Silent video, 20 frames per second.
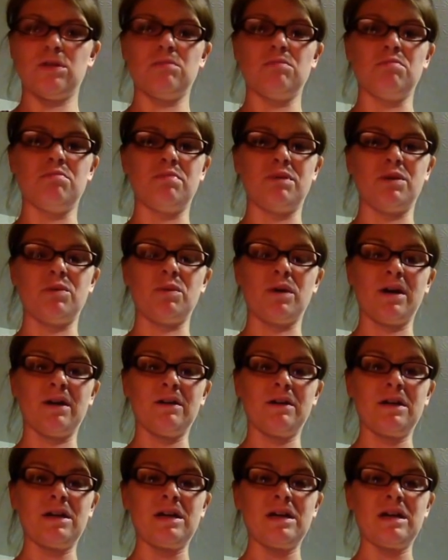Be
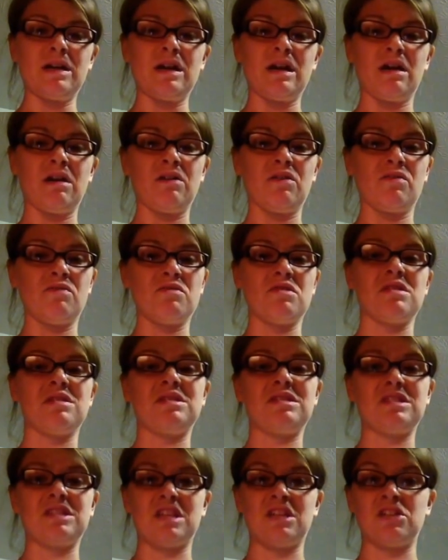wary of the
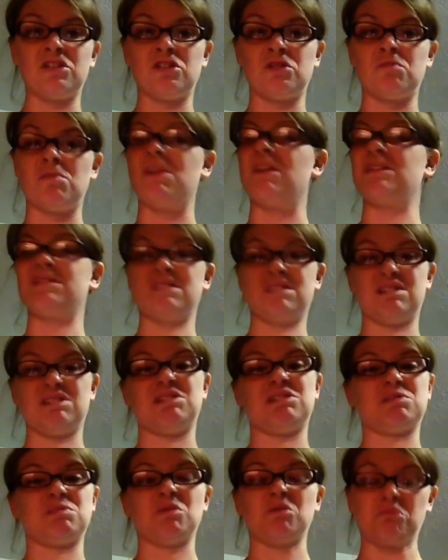stench because it does
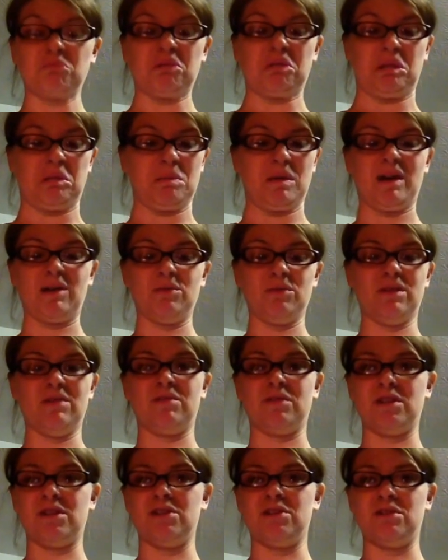smell really bad
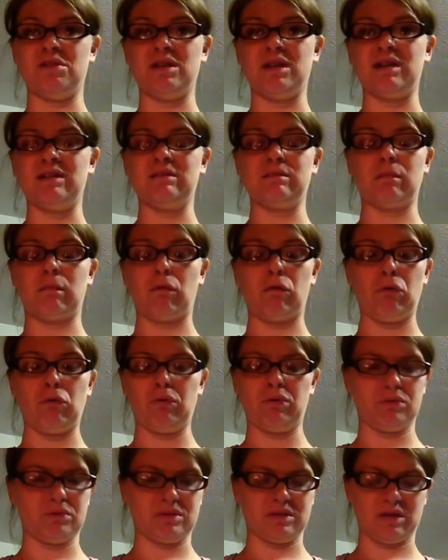whenever we do that. Oh,
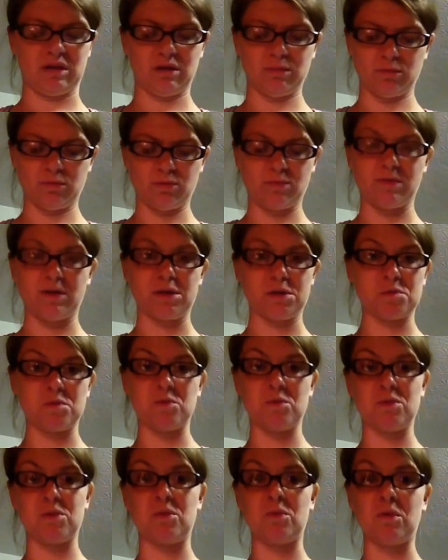it was terrible. My
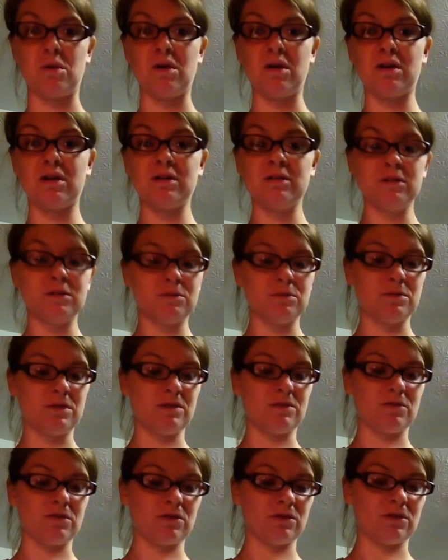husband was at work
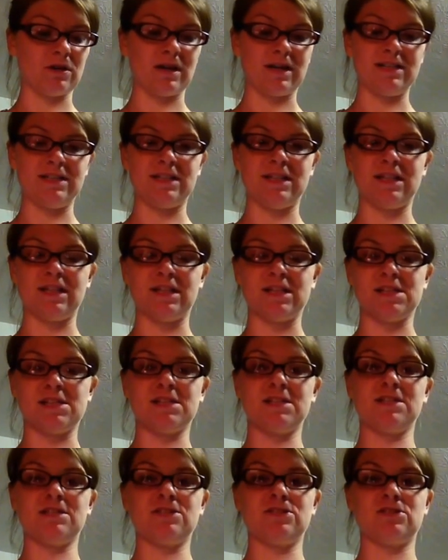whenever I did this,
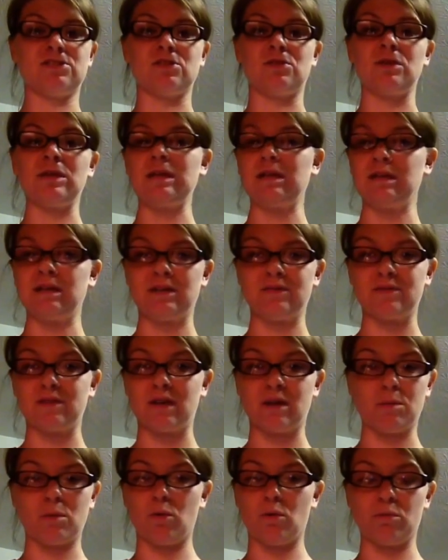so he didn't have to
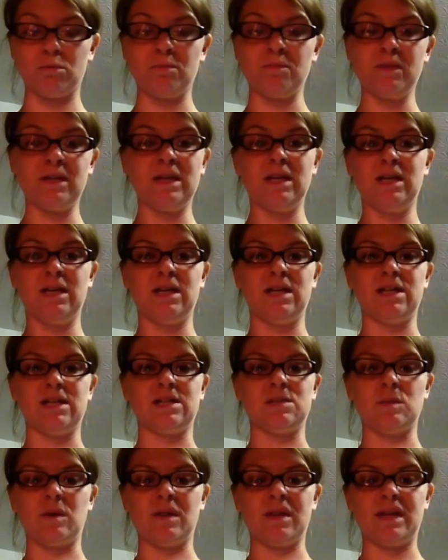come home and
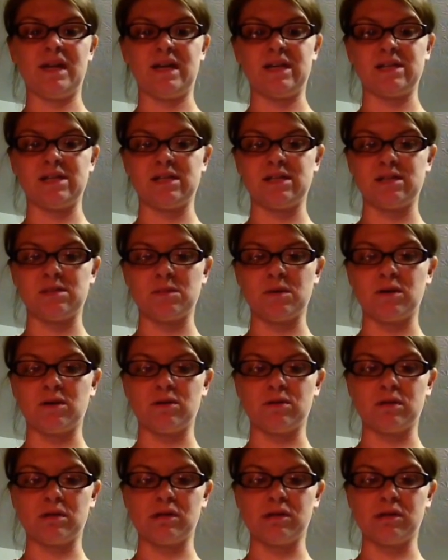smell the nasty smell.